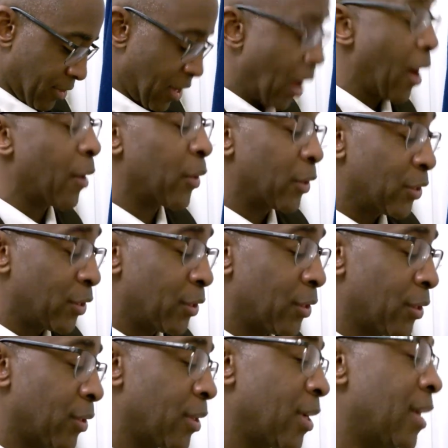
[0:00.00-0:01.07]

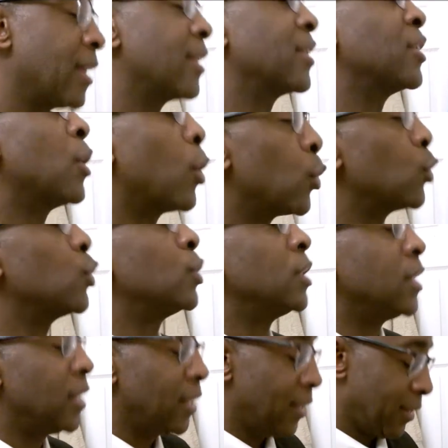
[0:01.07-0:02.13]
character in
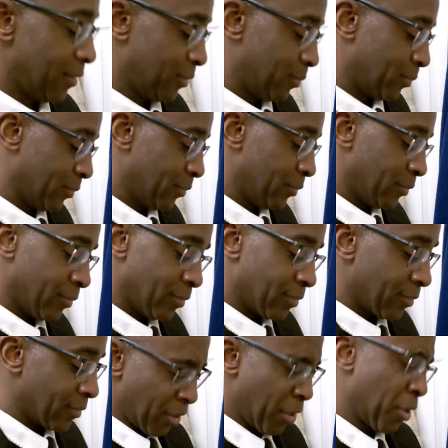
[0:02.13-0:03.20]
Ngozi.
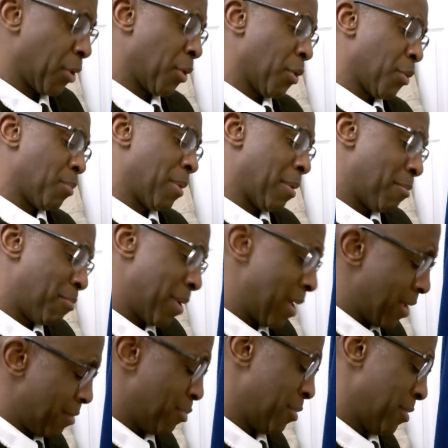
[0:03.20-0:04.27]
Oh, my
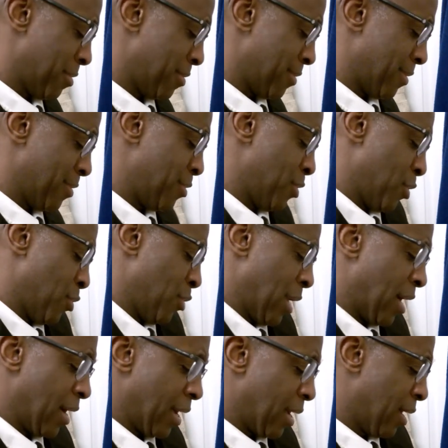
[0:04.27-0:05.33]
baby. You know,
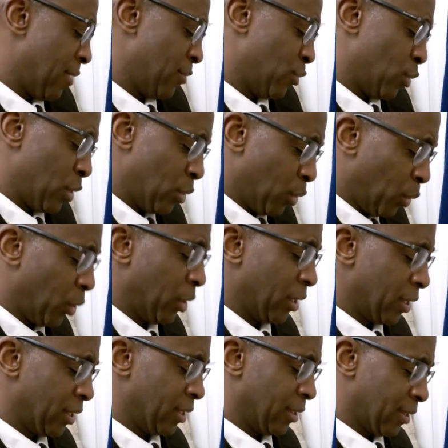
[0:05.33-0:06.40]
I have three
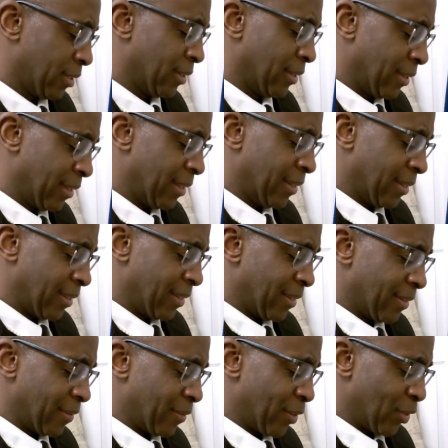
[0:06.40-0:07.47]
daughters.
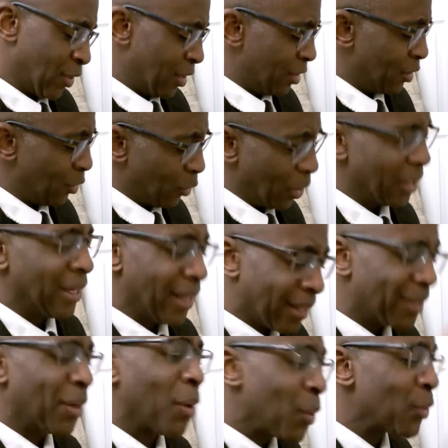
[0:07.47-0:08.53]
Season one,
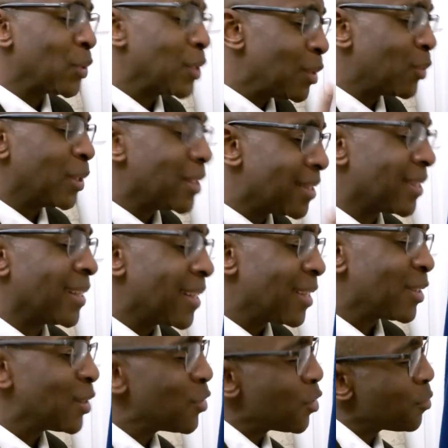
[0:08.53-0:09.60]
and Ngozi was,
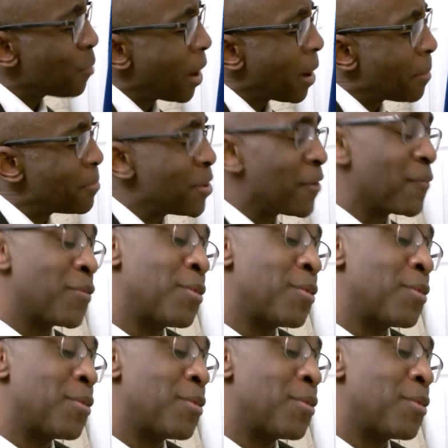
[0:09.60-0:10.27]
she reminded me of